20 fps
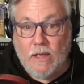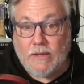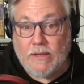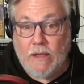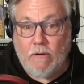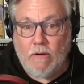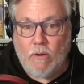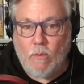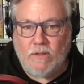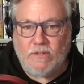
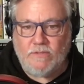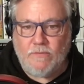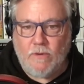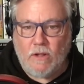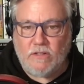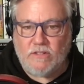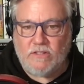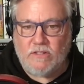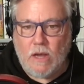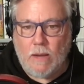Gary
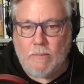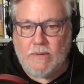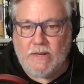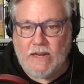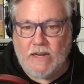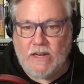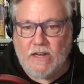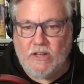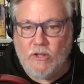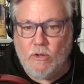Westfahl has
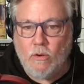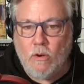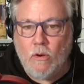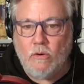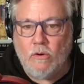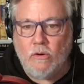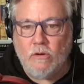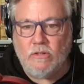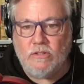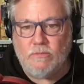nominated
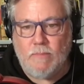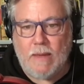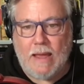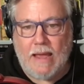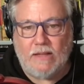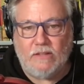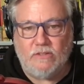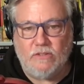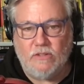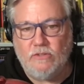Hugo
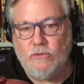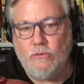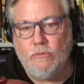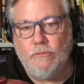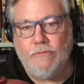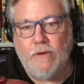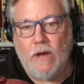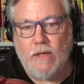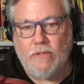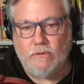Gernsback as the
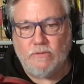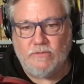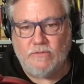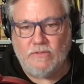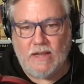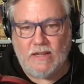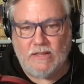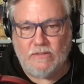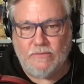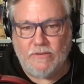true father of
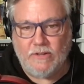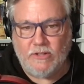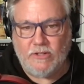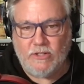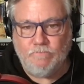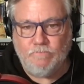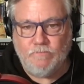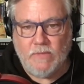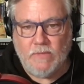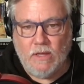science
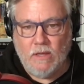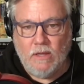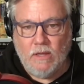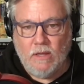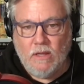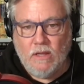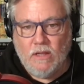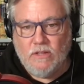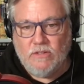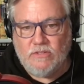fiction.
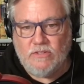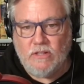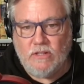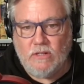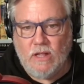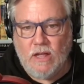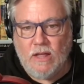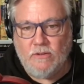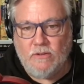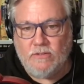
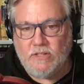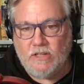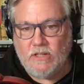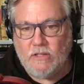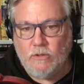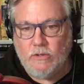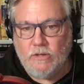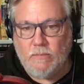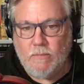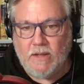Still others,
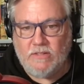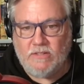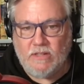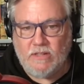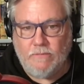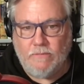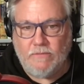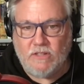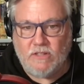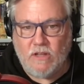including
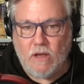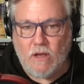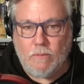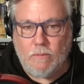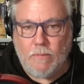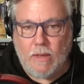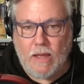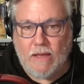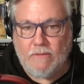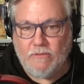myself, has
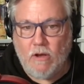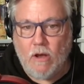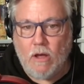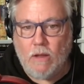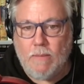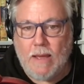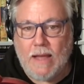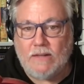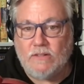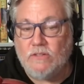gone, have
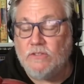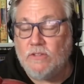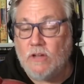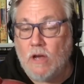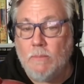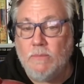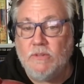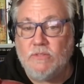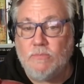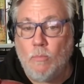gone back to
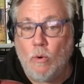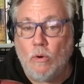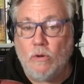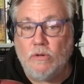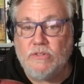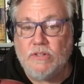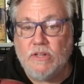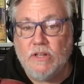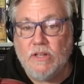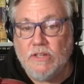Thomas
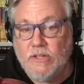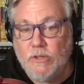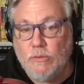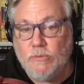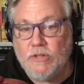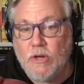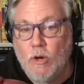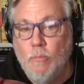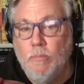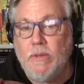More's
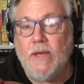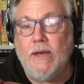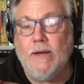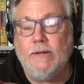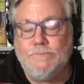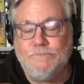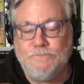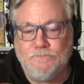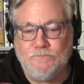Utopia.